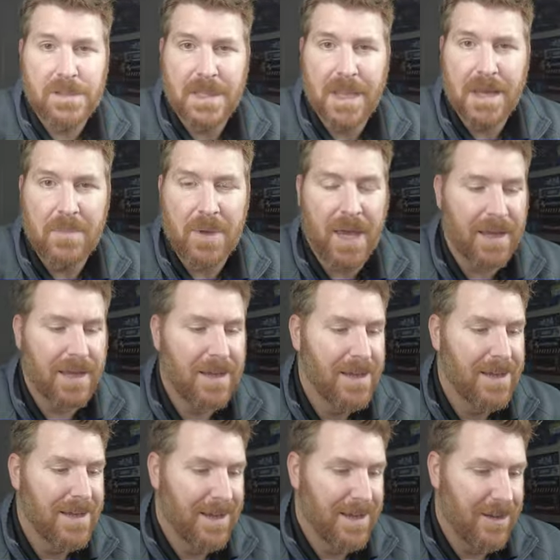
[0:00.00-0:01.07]
in that pack
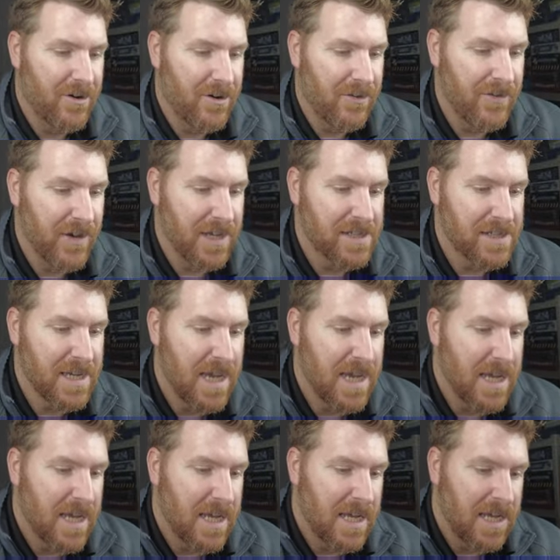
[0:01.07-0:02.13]
in our face.
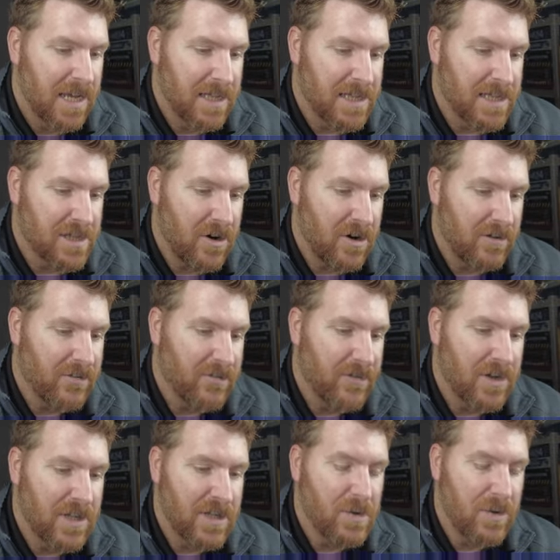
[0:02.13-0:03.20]
This card,
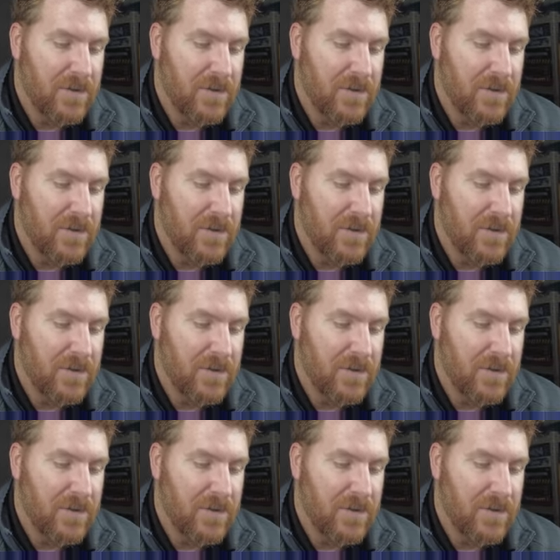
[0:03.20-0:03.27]
this